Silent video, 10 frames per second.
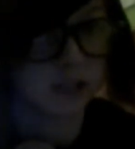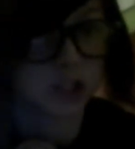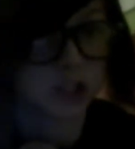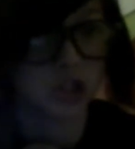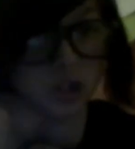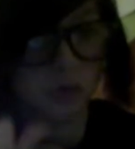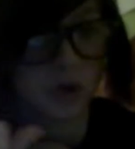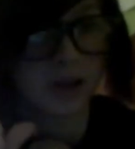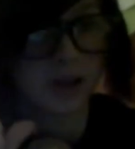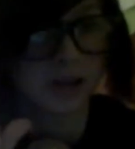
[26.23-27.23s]
and chew
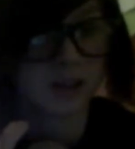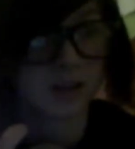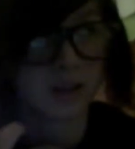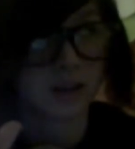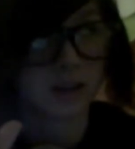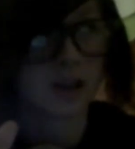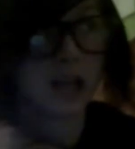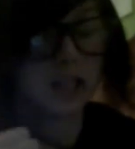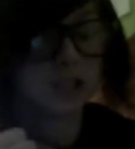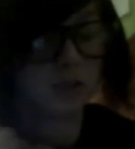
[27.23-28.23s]
on it.
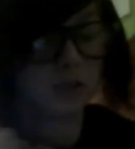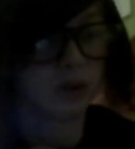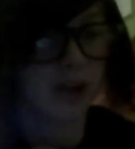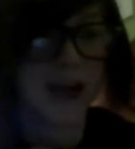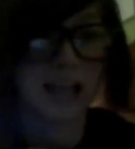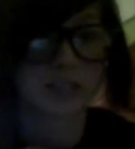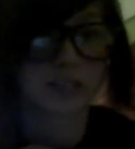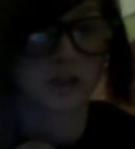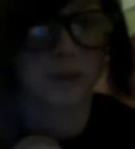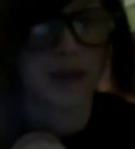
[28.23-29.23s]
And when they ask
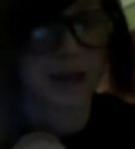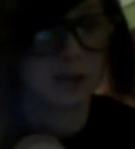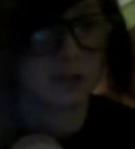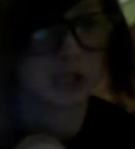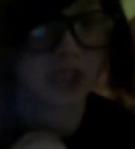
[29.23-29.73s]
for it back, I'm just